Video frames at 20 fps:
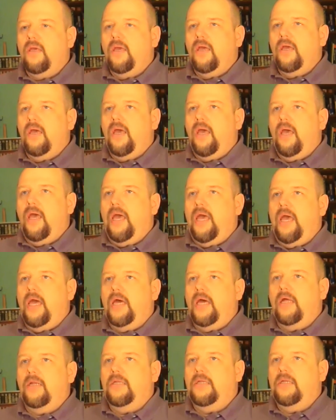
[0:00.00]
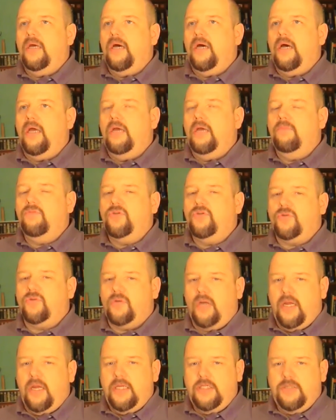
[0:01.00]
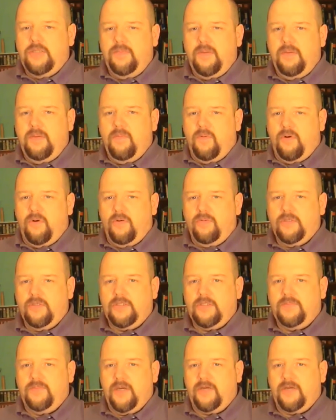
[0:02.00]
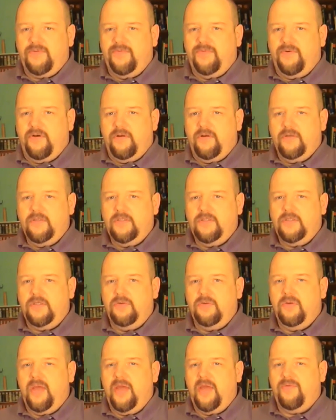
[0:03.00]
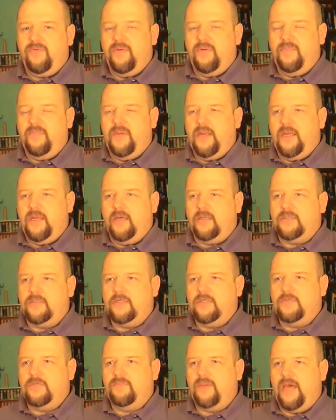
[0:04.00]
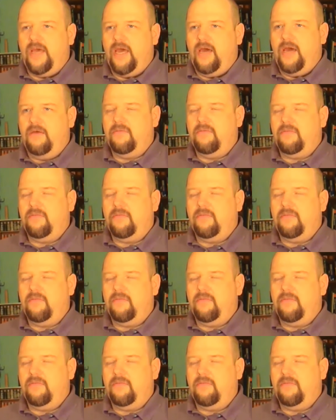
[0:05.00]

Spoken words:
And I am trying to be more respectful to everybody else's path.